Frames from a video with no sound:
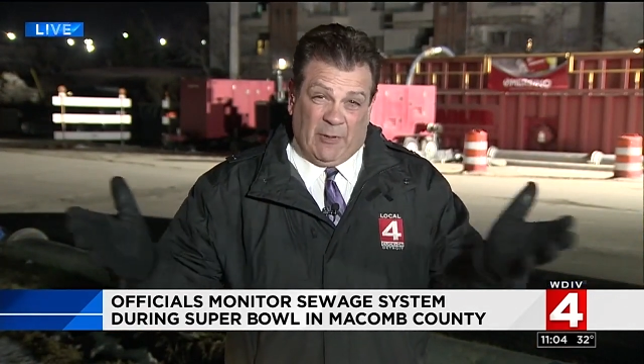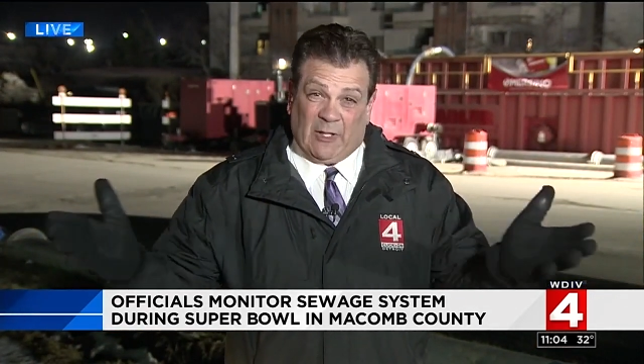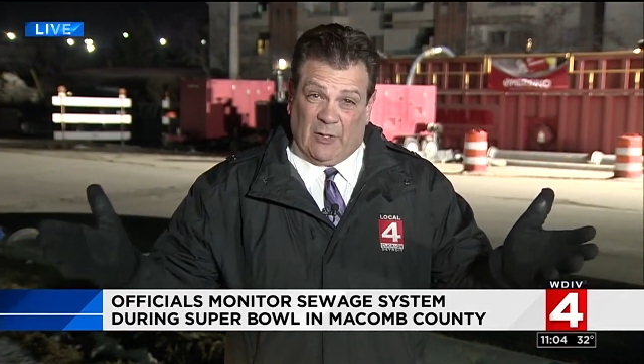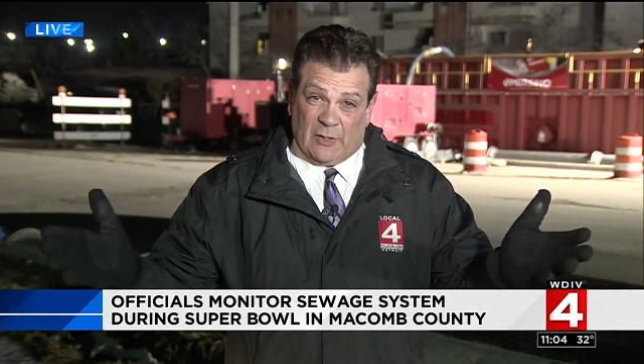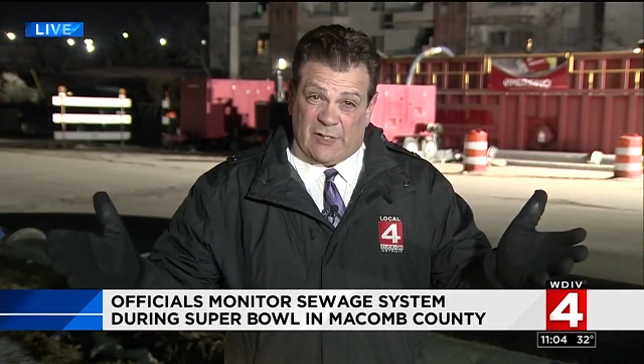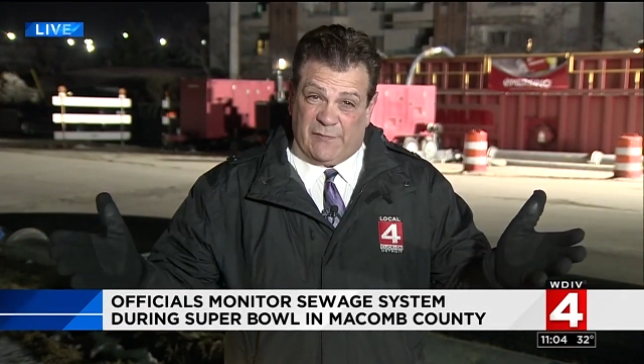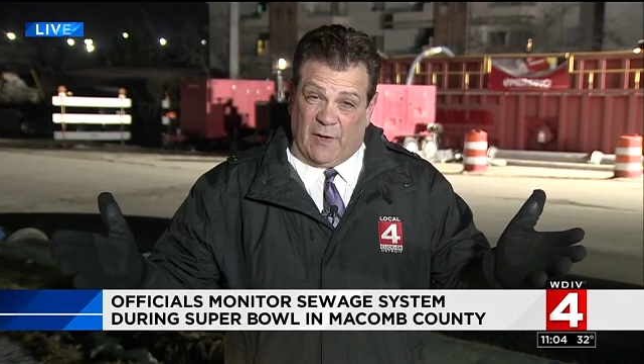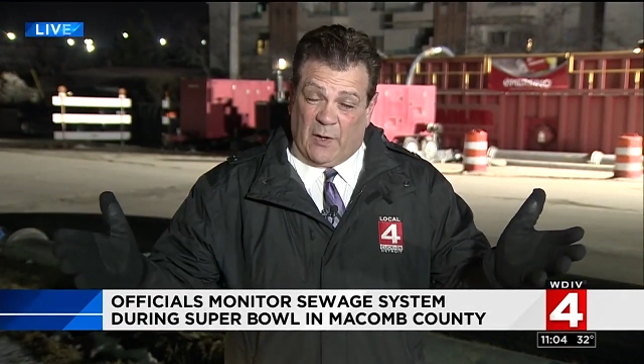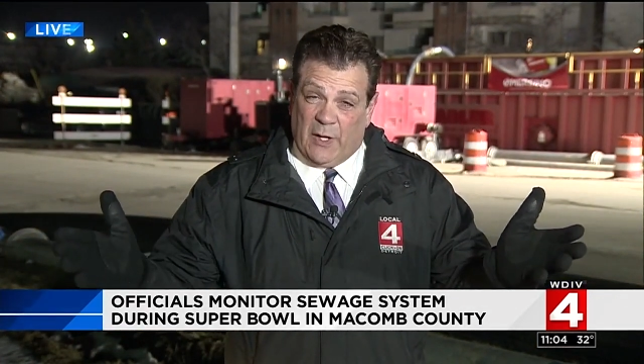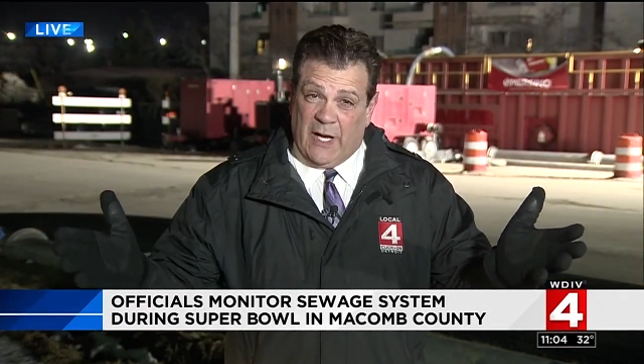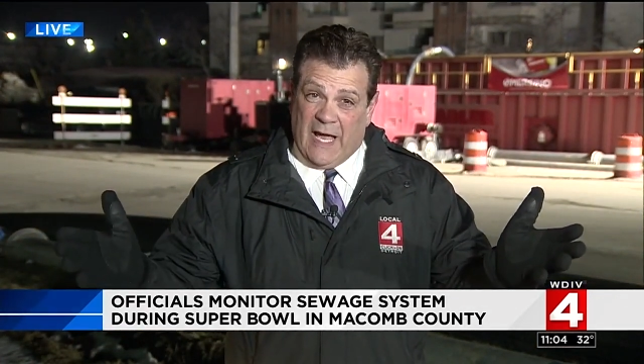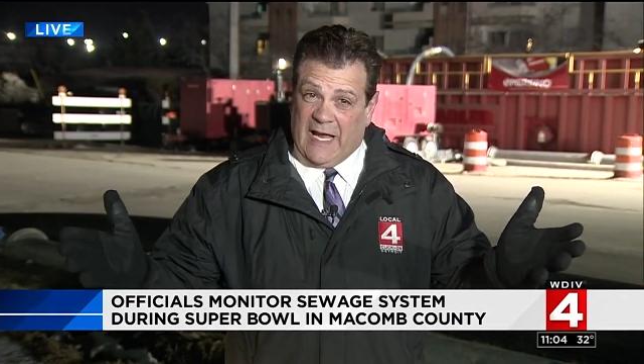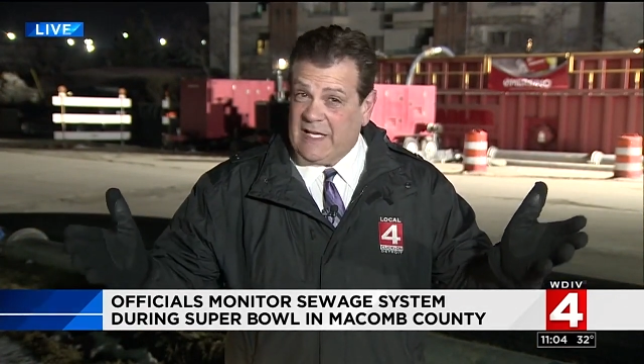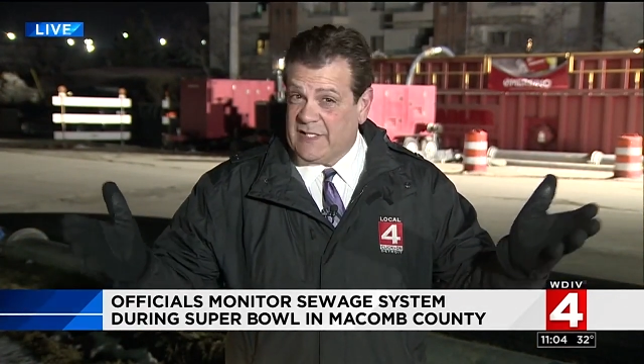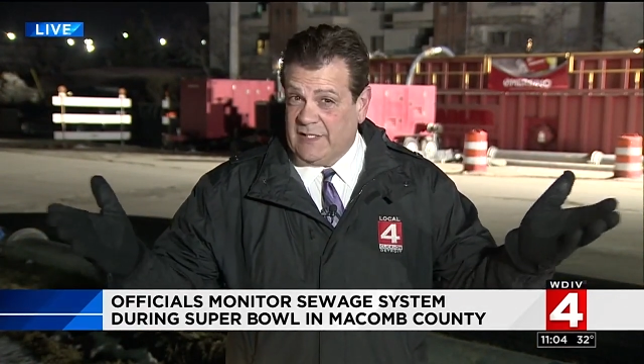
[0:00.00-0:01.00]
It looks very
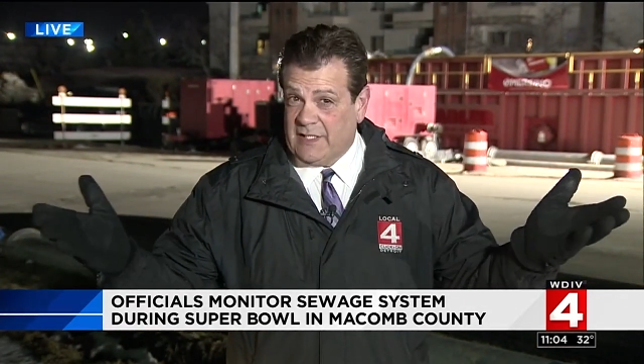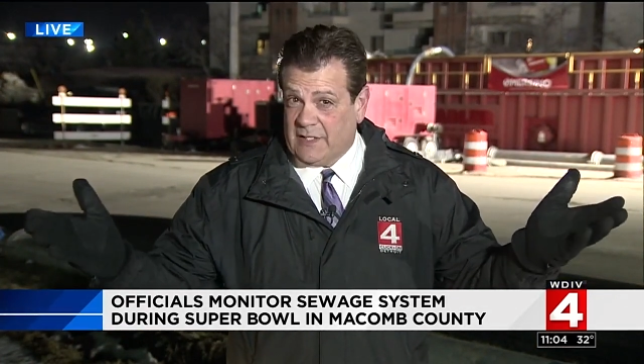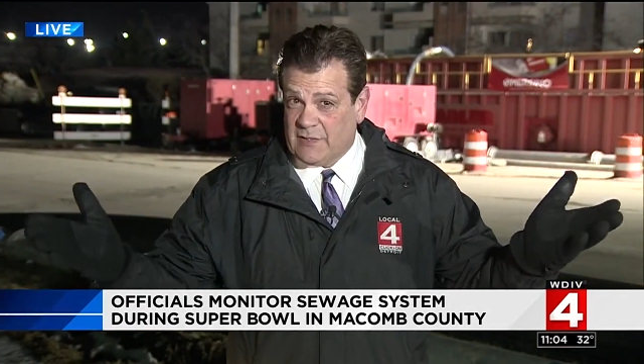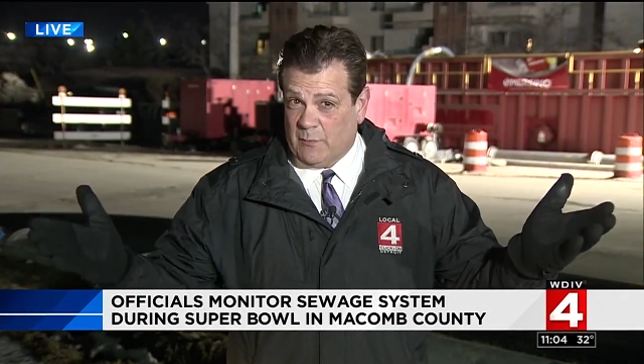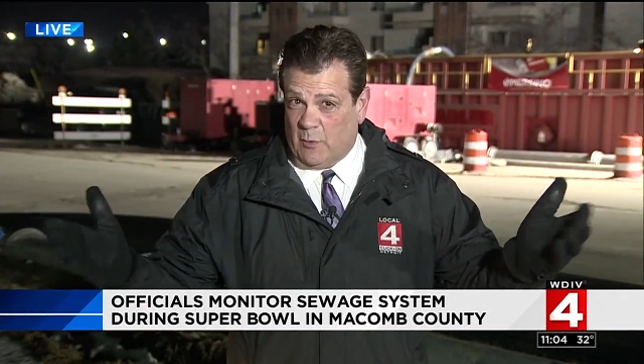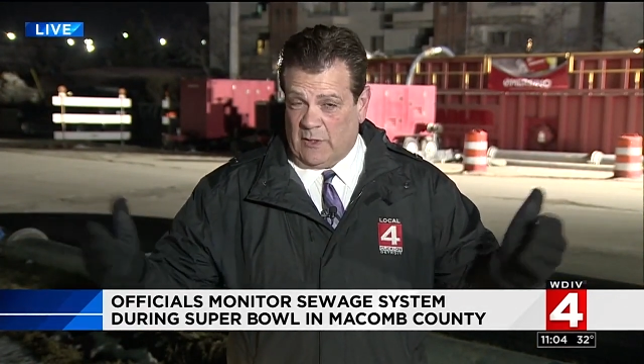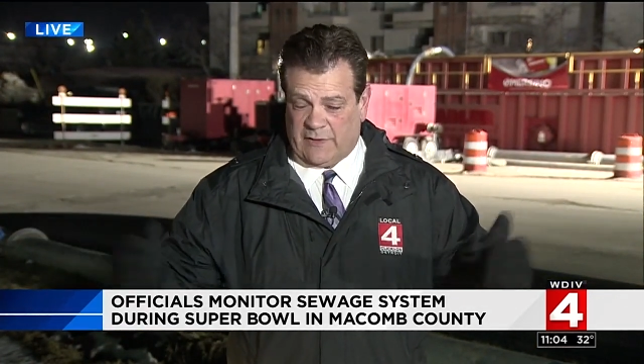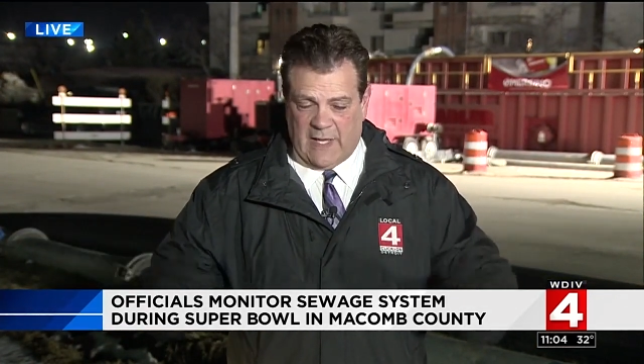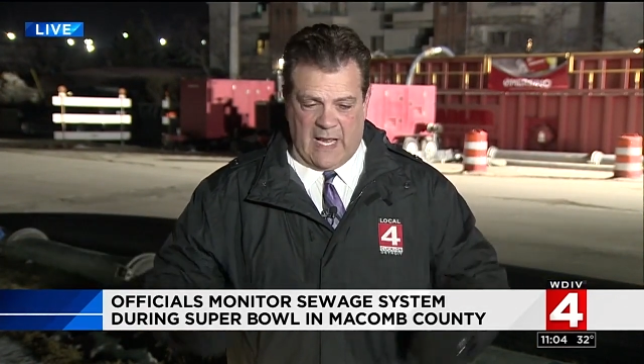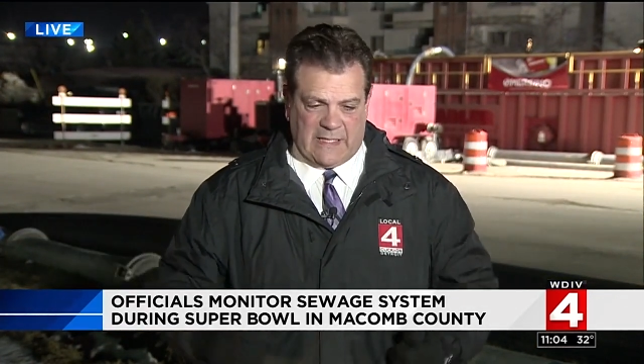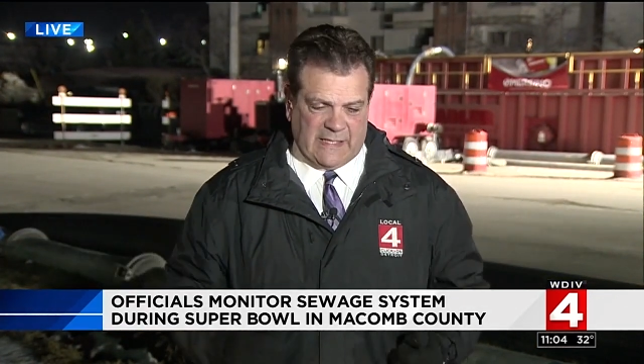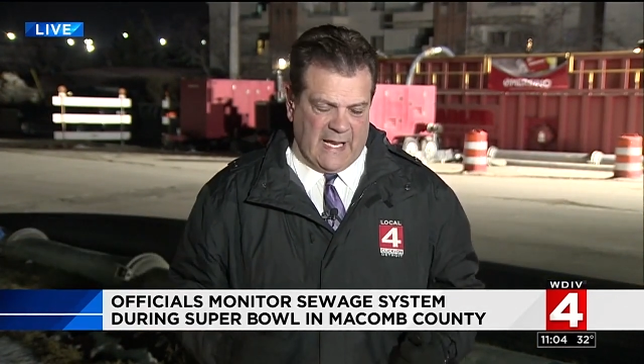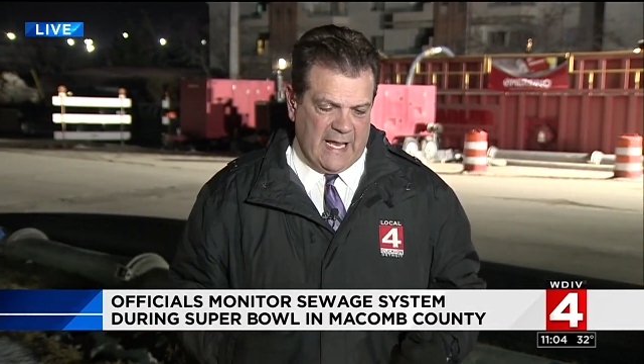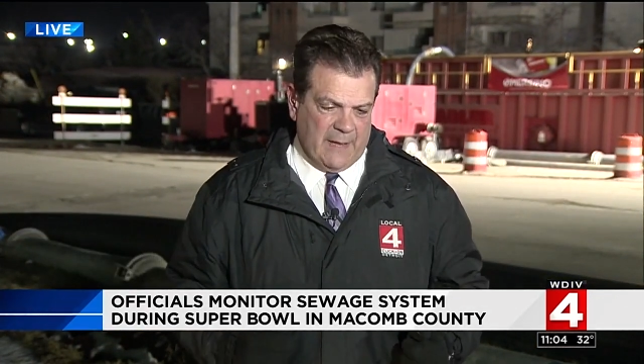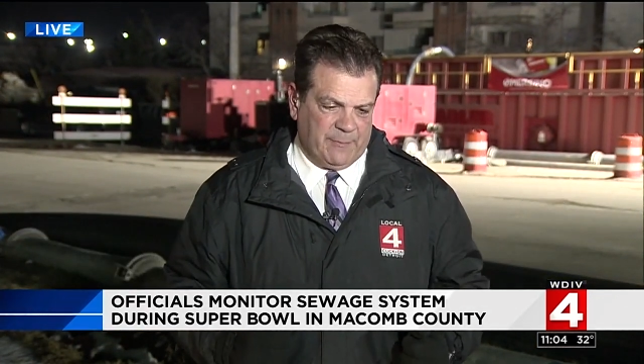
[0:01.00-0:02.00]
nice. He doesn't want
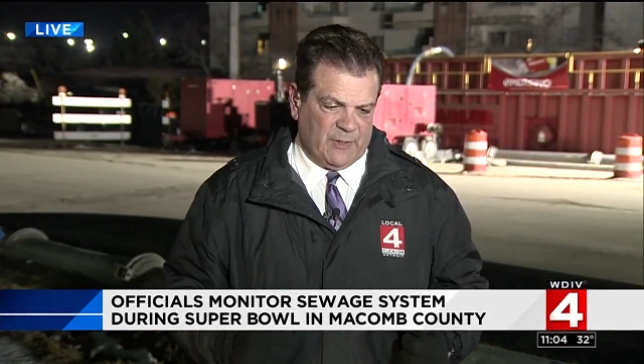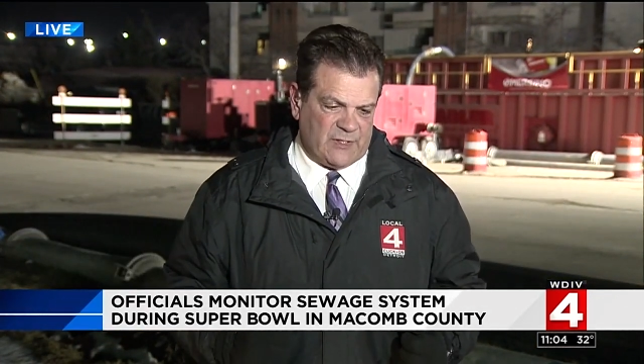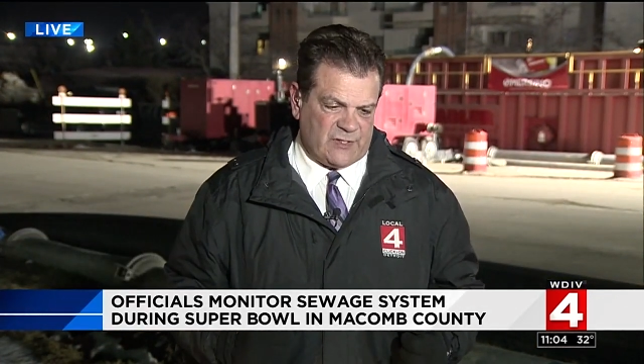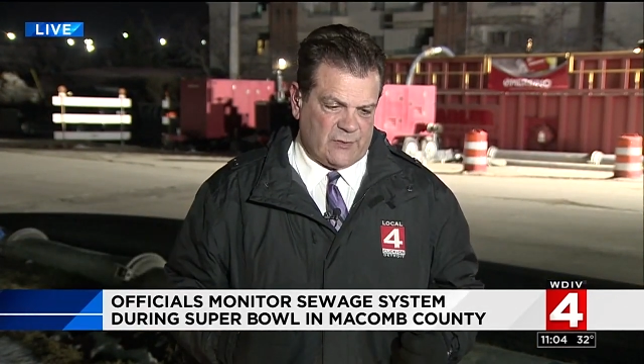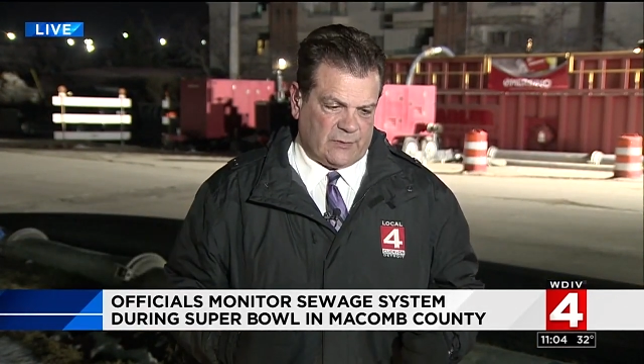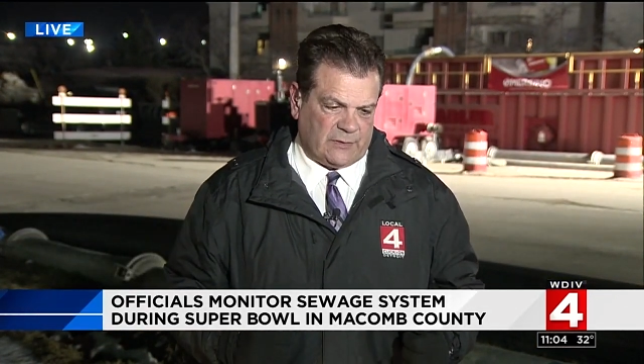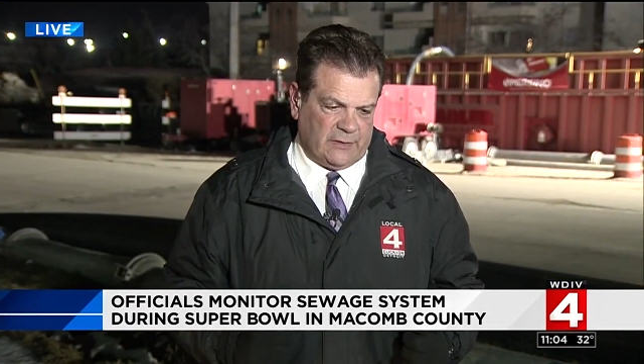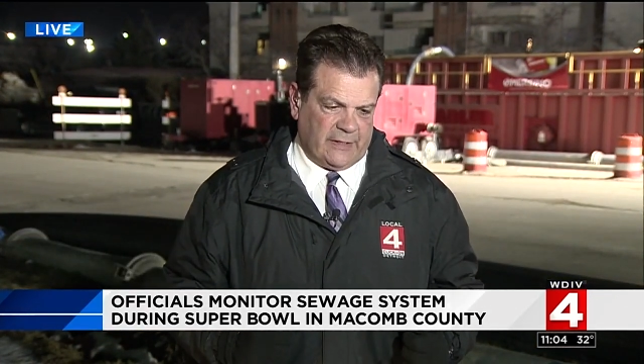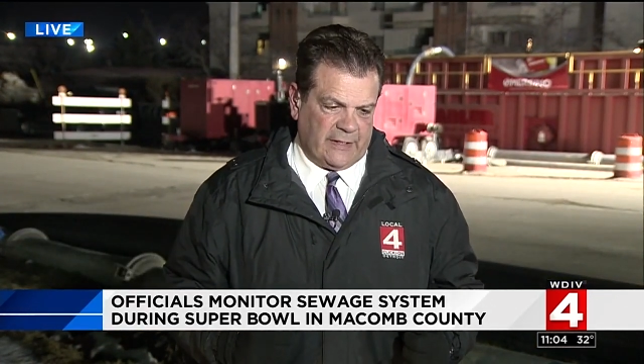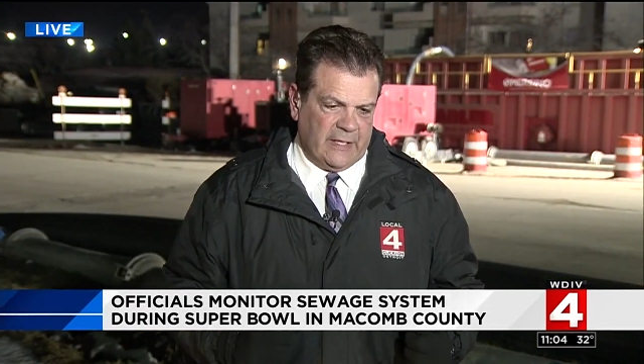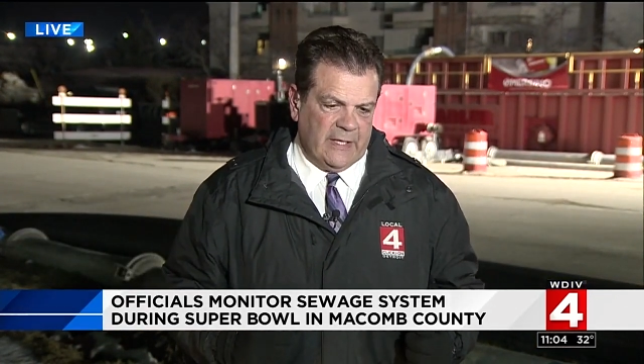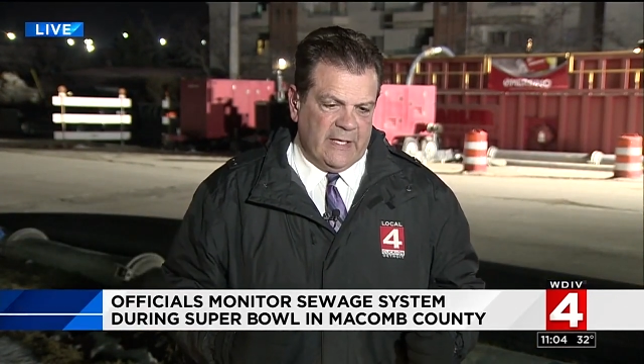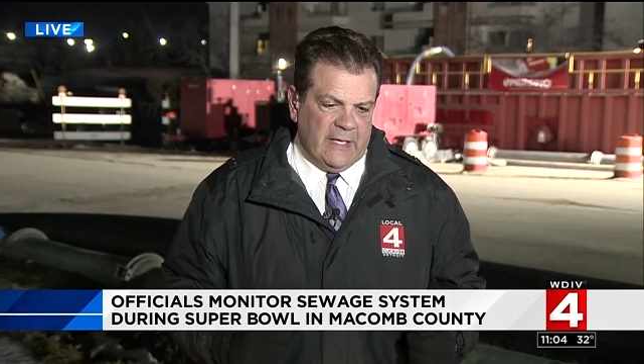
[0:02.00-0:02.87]
that to happen, certainly.